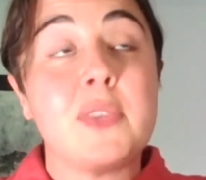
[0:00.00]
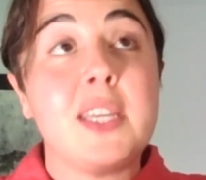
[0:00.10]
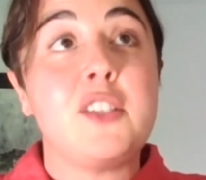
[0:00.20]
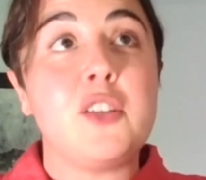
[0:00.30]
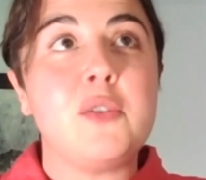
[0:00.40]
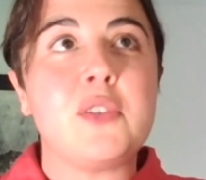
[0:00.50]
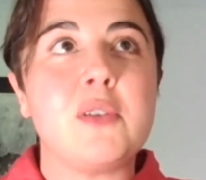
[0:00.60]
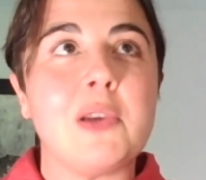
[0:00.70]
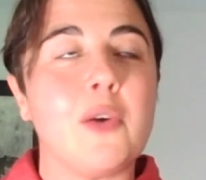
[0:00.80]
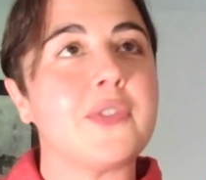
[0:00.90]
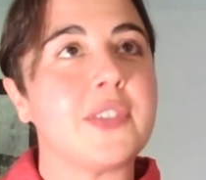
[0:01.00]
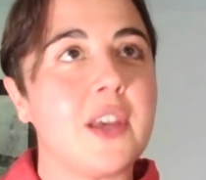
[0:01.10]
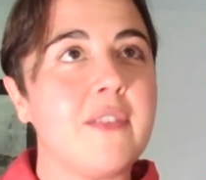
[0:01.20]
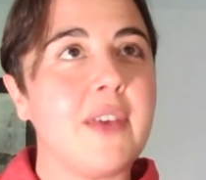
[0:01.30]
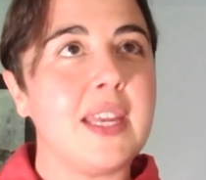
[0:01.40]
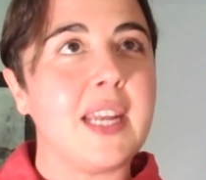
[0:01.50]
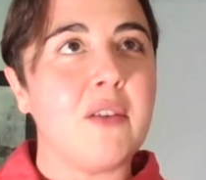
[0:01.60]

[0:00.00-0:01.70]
they do a lot of survey and